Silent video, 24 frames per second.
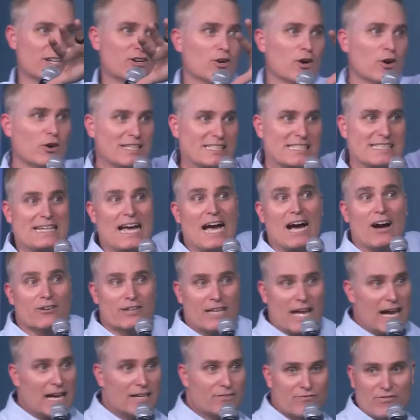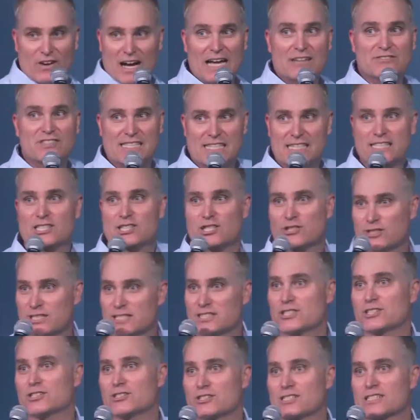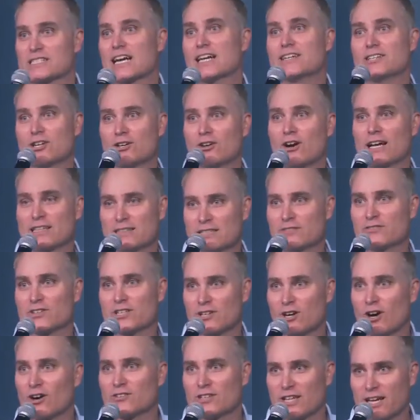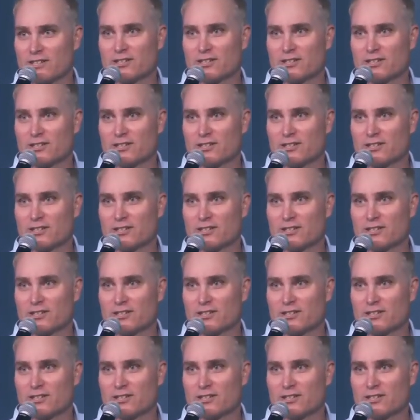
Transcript: zero. It's now nine five six three two, because I know I live in Galt.